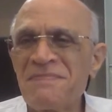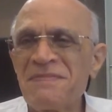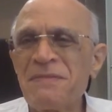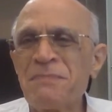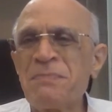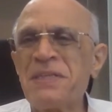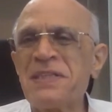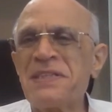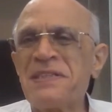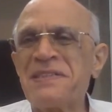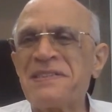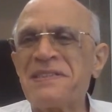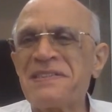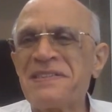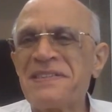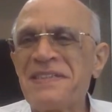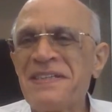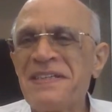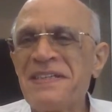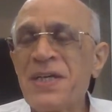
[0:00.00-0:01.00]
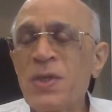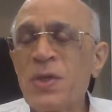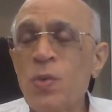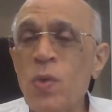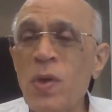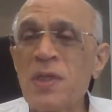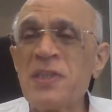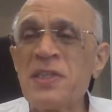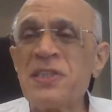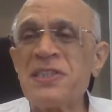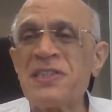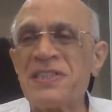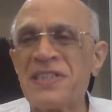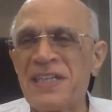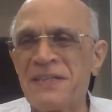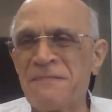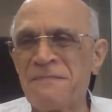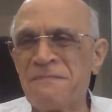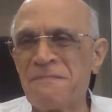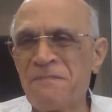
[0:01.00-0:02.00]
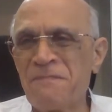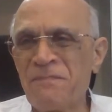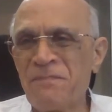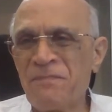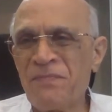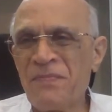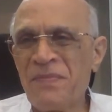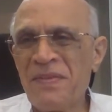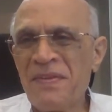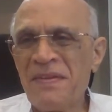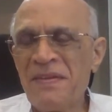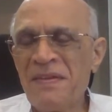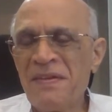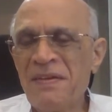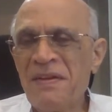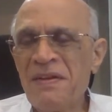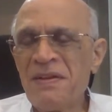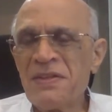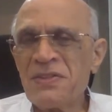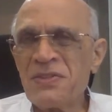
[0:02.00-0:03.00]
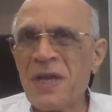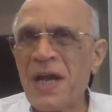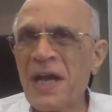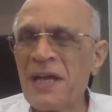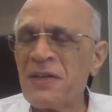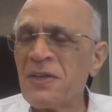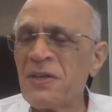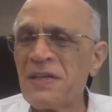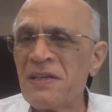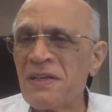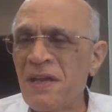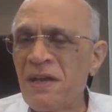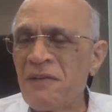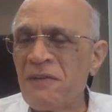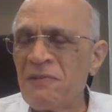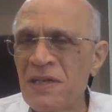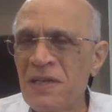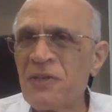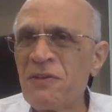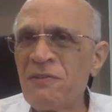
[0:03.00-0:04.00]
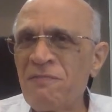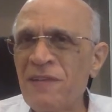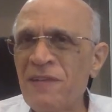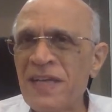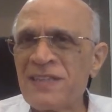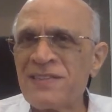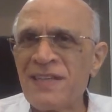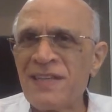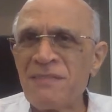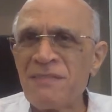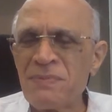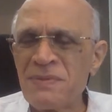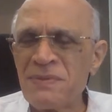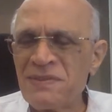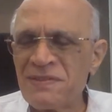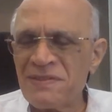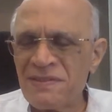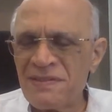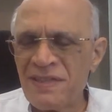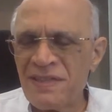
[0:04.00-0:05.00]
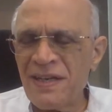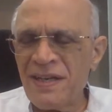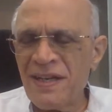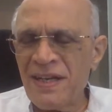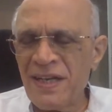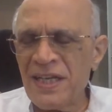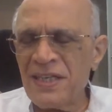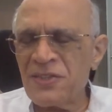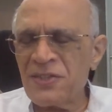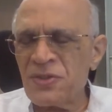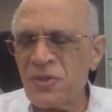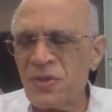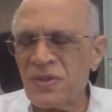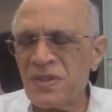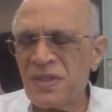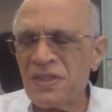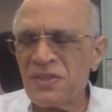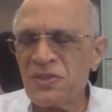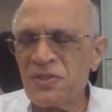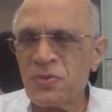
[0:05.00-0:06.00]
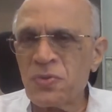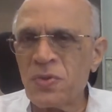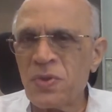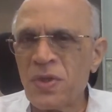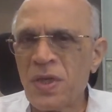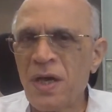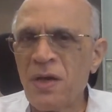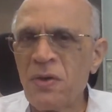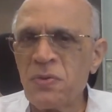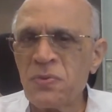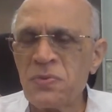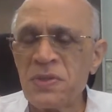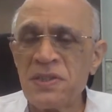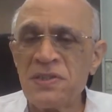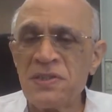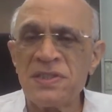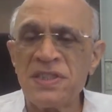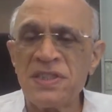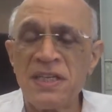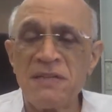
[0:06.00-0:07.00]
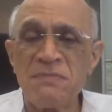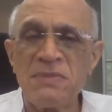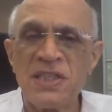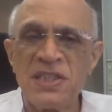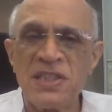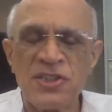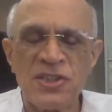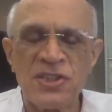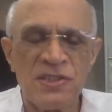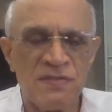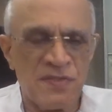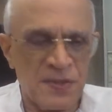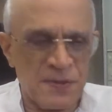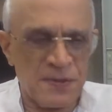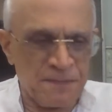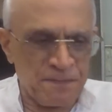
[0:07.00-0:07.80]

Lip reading: parents, quality time. So I will give examples little later on as to how this can be achieved.